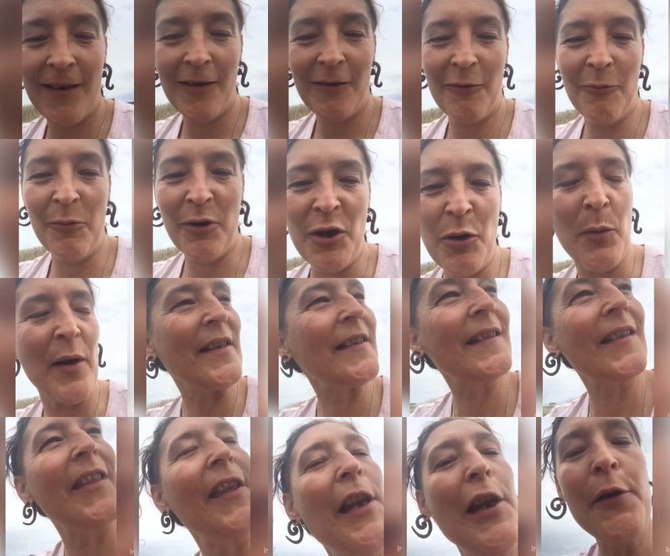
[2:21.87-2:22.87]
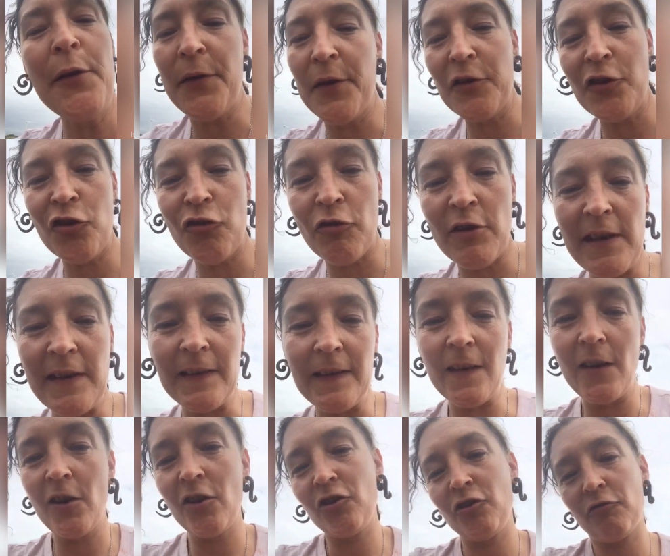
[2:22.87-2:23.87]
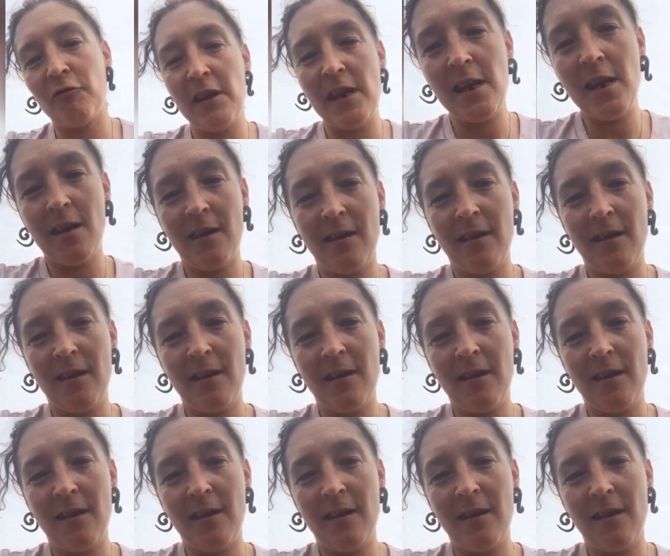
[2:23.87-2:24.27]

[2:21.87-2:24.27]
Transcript: when I went to the Luther Street surgery